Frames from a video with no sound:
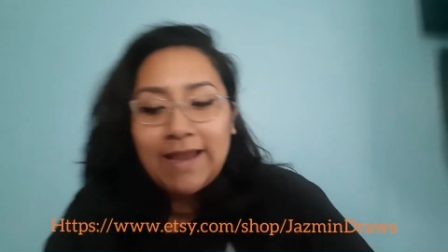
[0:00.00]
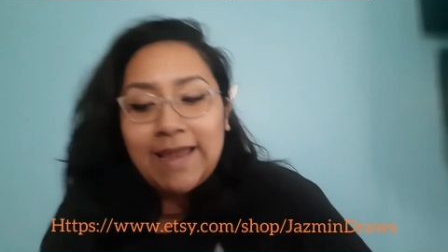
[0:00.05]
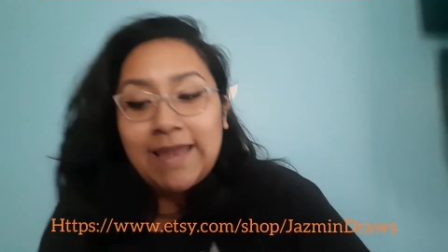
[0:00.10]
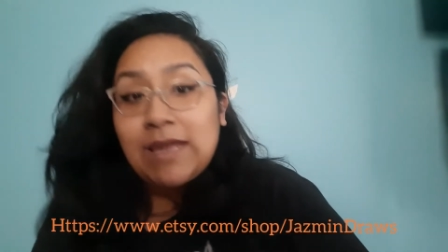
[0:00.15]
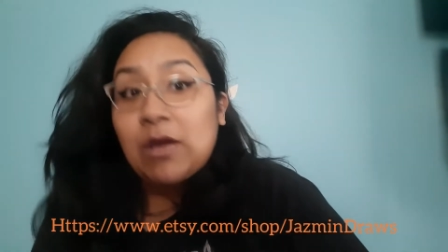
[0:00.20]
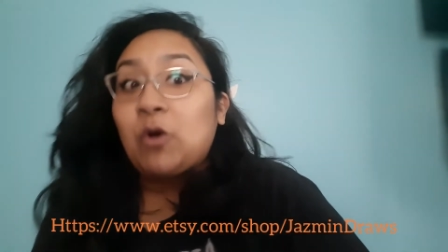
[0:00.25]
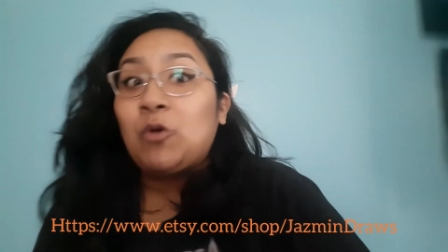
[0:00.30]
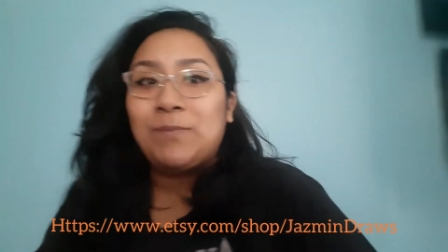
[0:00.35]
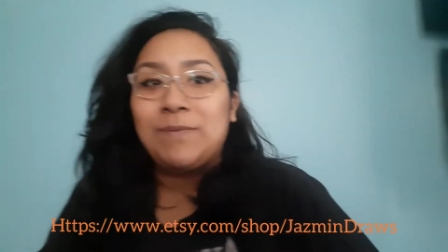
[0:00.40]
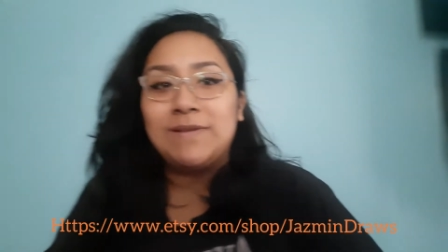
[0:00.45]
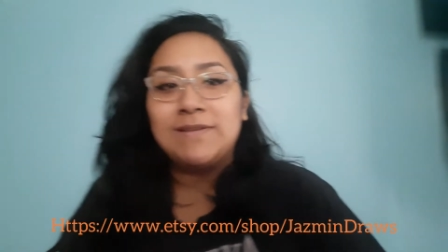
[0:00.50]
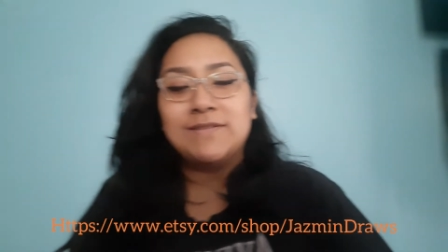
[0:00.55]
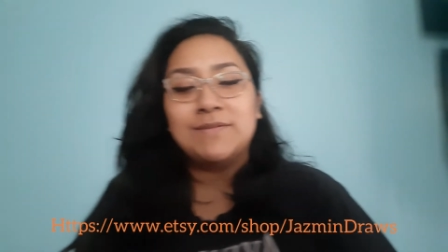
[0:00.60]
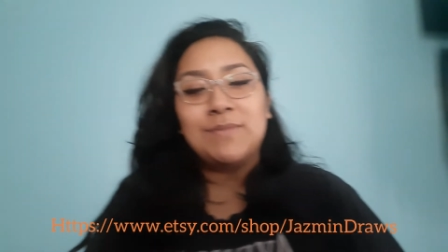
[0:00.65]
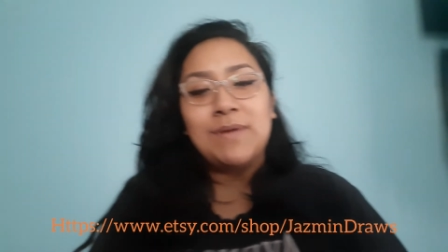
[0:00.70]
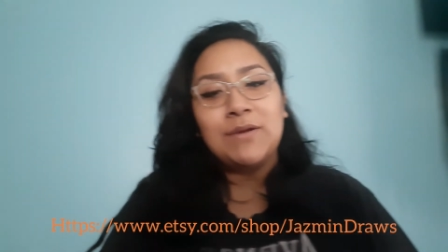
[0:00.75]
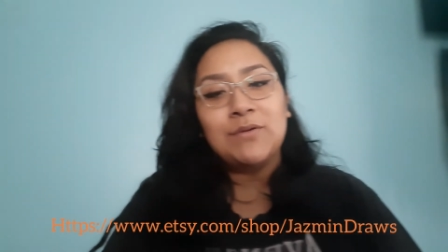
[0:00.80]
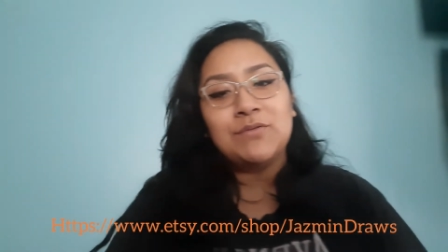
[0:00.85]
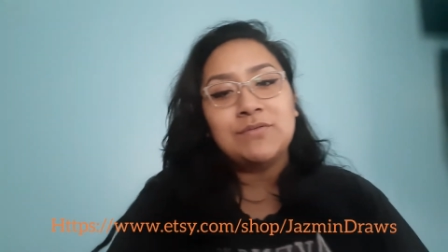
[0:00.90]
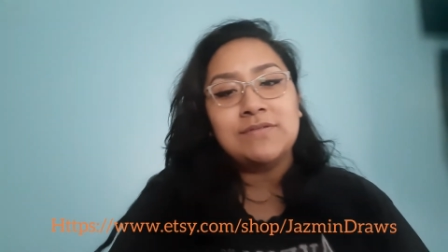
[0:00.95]
I opened
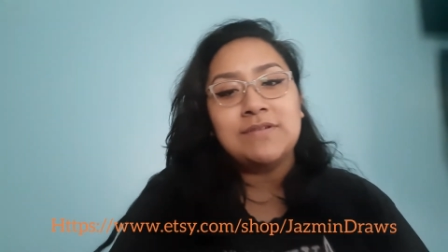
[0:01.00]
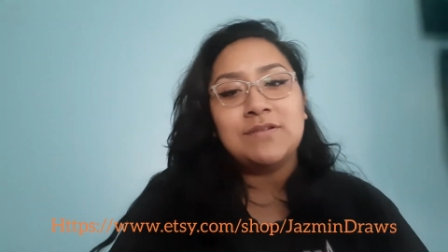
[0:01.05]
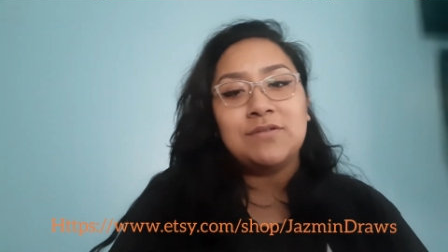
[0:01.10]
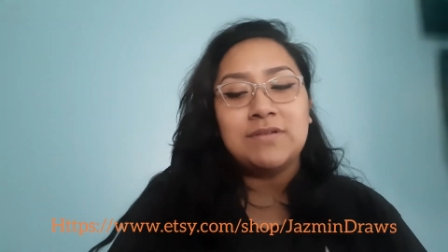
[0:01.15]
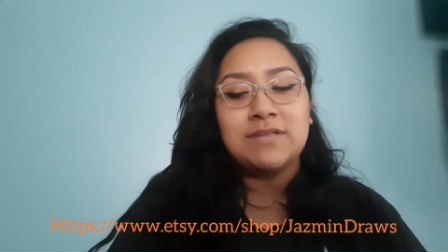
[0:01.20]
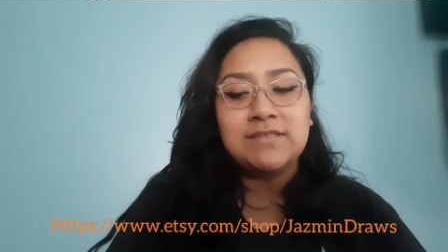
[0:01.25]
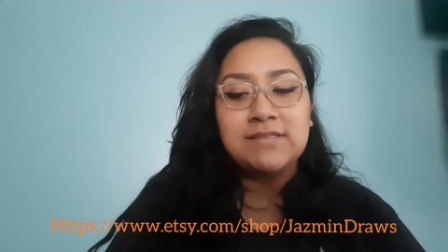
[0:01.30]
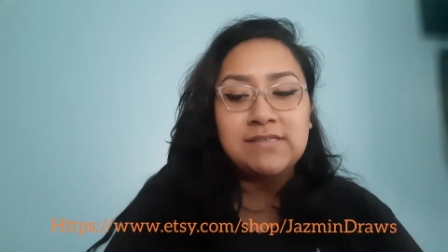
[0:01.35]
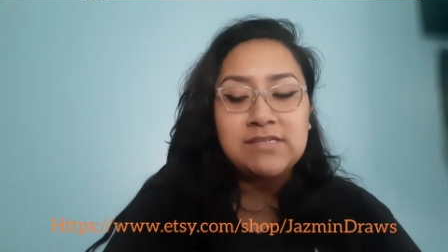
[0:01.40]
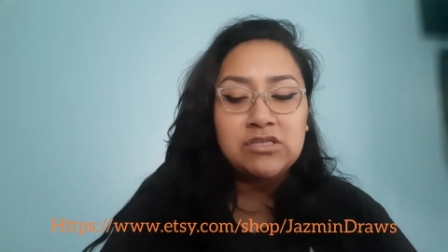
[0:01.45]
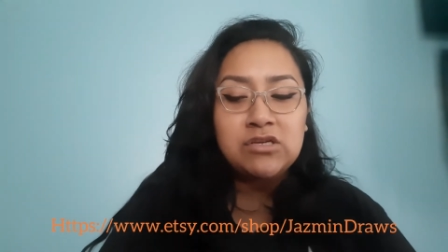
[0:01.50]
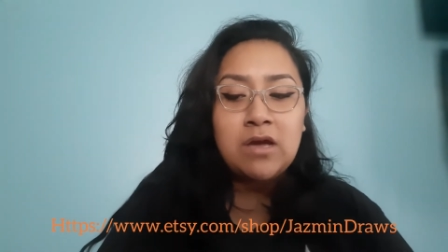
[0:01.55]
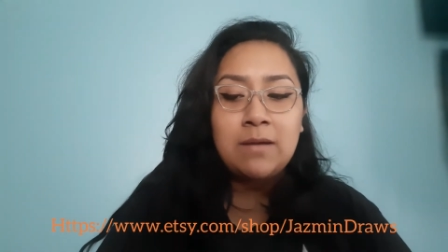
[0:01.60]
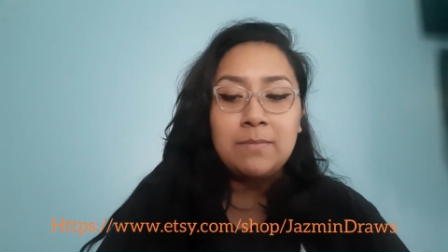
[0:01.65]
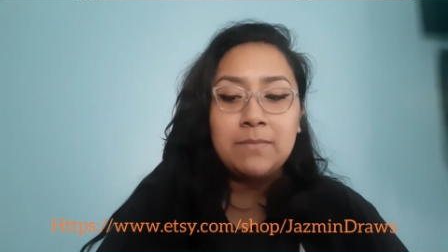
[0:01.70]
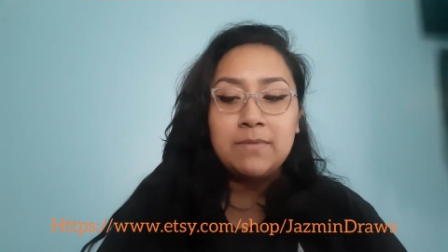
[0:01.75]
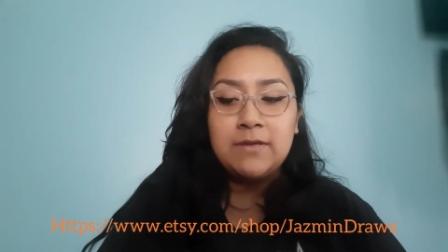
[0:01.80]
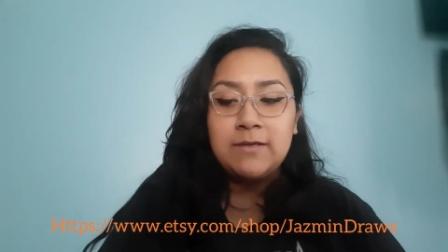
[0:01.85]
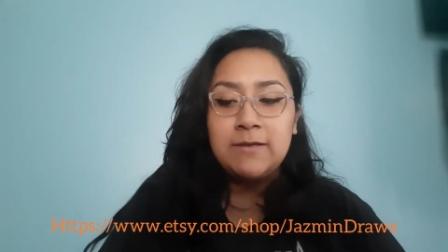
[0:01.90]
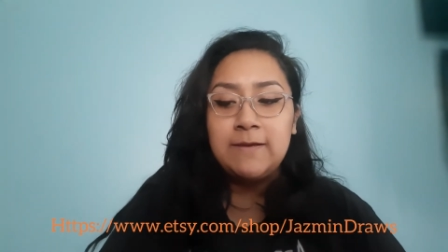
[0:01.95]
my own little Etsy shop
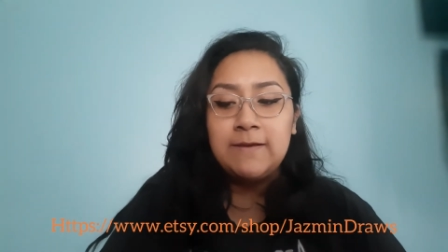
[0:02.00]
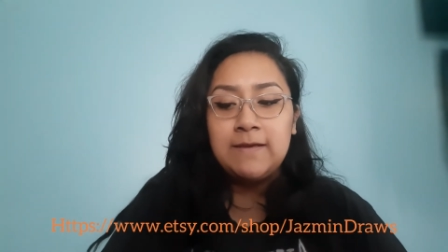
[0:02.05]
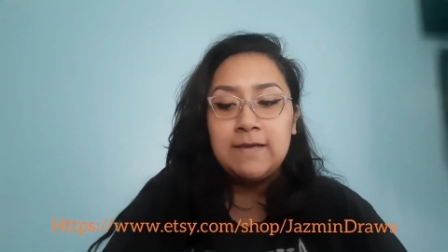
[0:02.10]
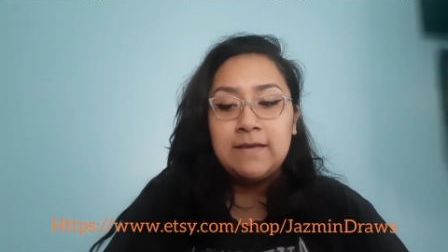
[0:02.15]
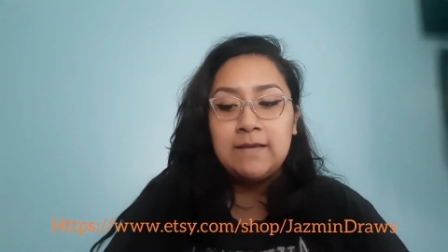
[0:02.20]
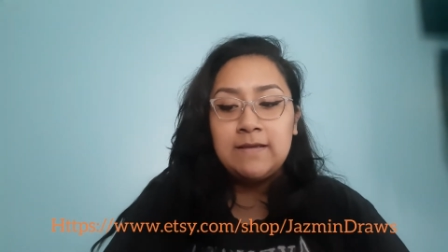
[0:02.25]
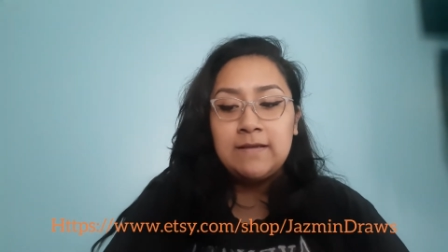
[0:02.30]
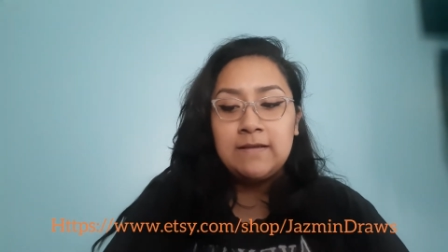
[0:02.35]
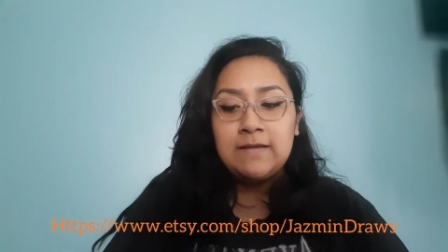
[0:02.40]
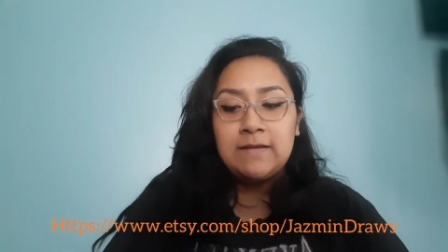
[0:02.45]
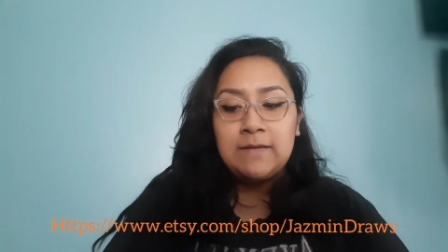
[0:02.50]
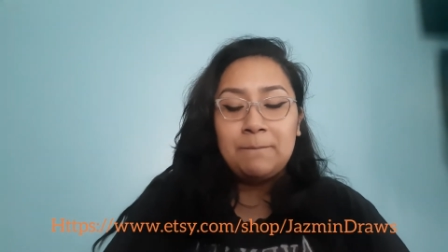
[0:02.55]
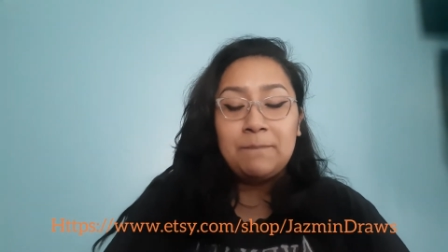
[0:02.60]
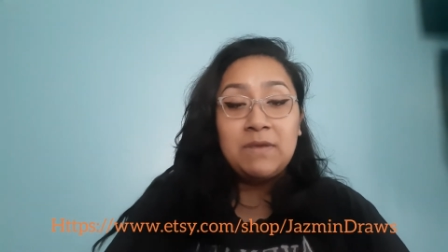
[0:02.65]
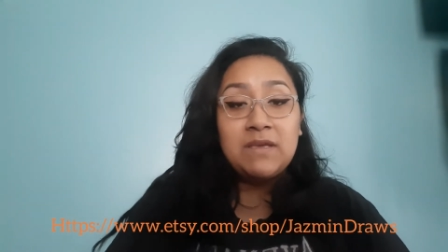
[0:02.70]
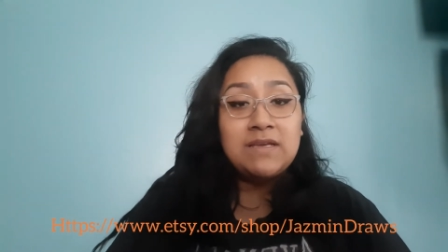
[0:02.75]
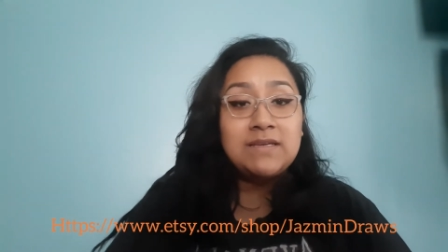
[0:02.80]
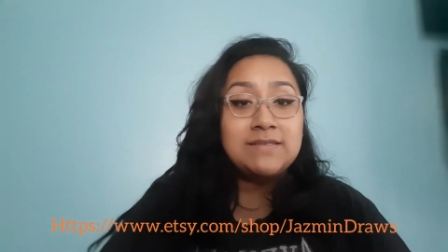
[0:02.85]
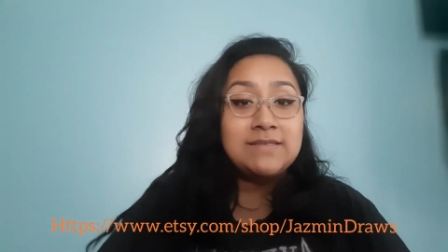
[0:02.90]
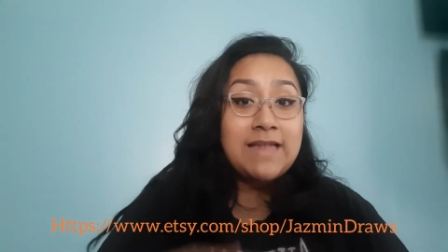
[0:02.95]

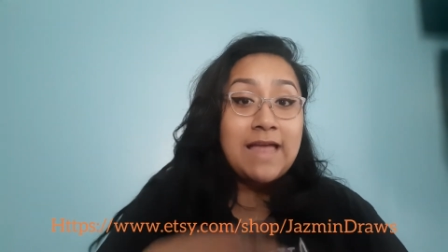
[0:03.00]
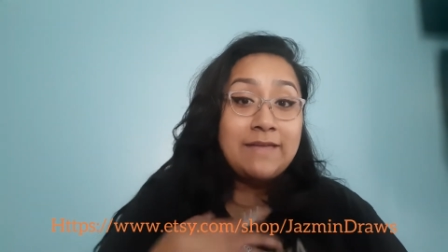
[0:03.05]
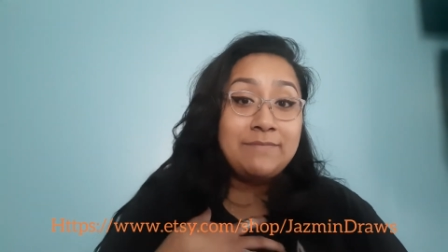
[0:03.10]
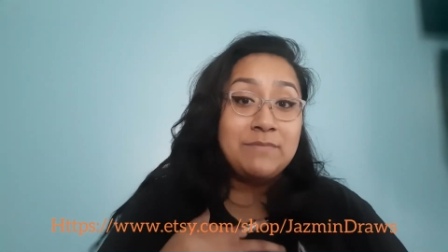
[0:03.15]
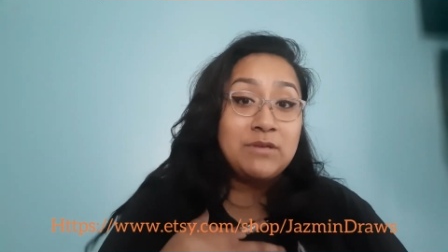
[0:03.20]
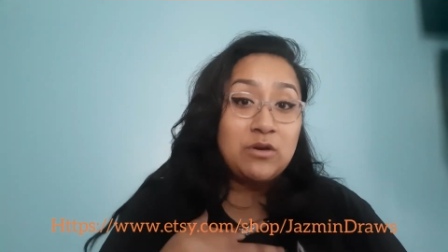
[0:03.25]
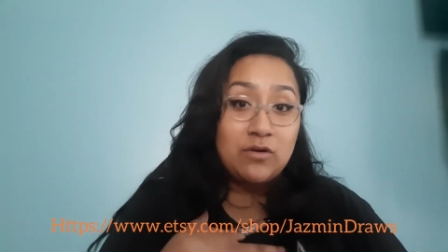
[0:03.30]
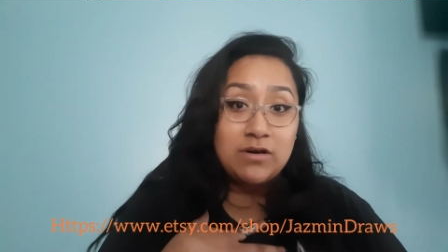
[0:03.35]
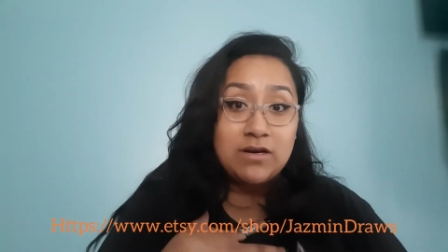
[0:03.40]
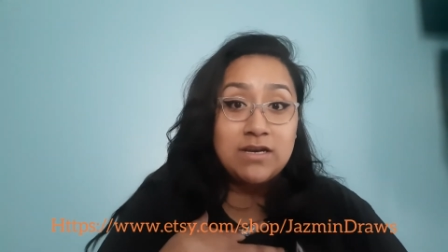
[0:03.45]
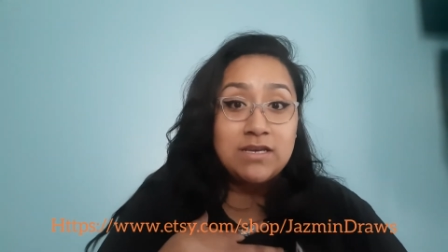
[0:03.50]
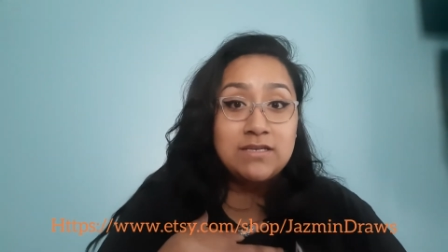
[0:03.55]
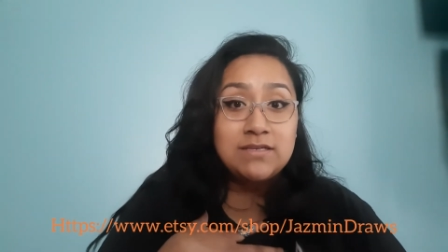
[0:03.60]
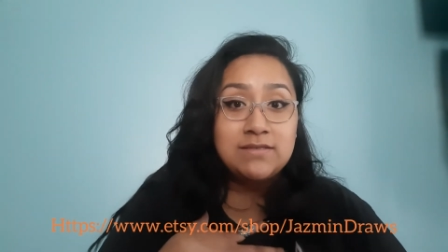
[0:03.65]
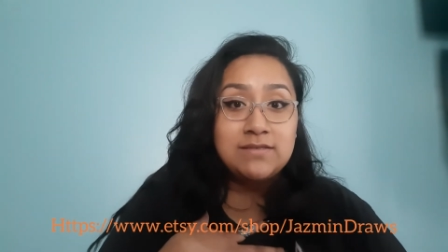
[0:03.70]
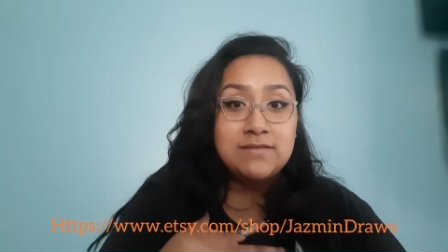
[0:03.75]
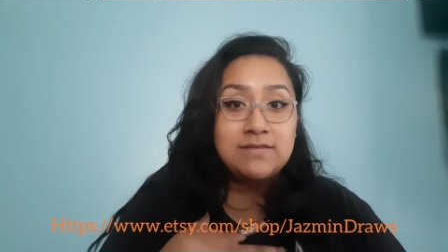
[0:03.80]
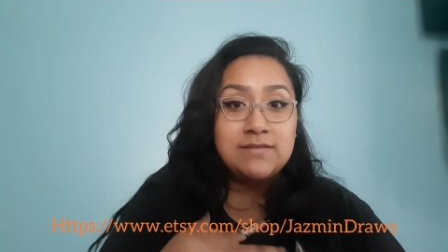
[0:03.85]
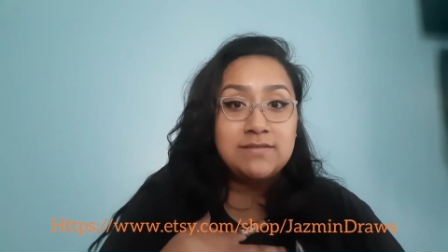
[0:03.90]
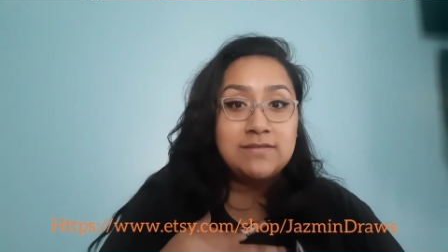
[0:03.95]
because I'm an
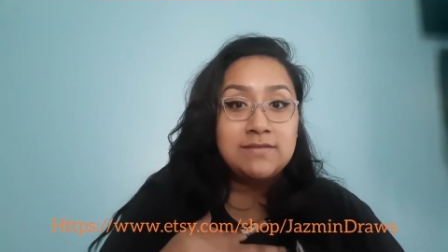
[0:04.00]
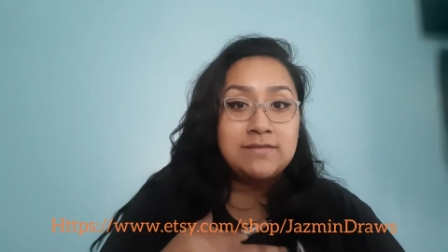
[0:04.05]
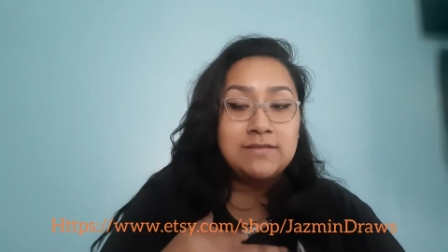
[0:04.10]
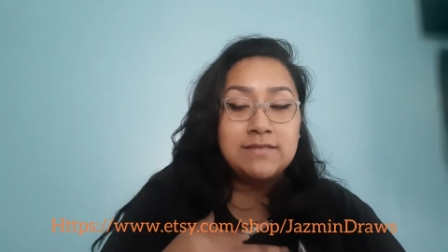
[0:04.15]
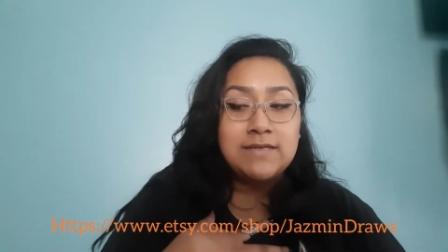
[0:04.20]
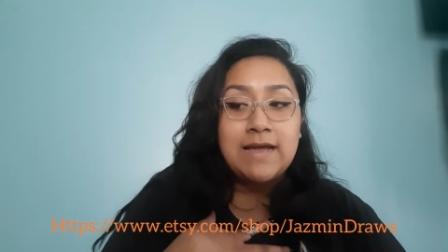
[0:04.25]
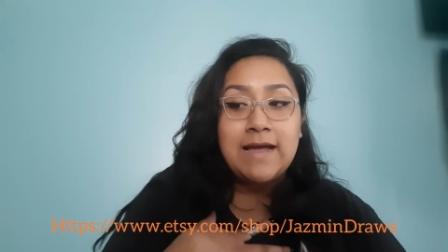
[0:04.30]
artist.